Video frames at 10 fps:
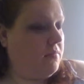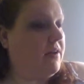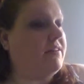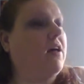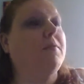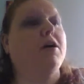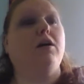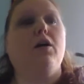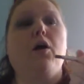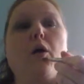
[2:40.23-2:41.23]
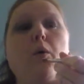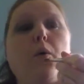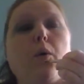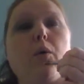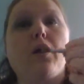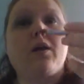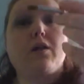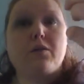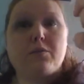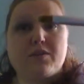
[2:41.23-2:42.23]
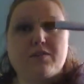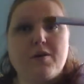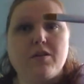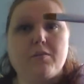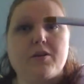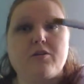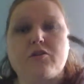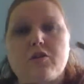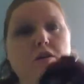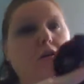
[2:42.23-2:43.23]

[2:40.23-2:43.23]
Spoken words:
my top color with a smaller brush.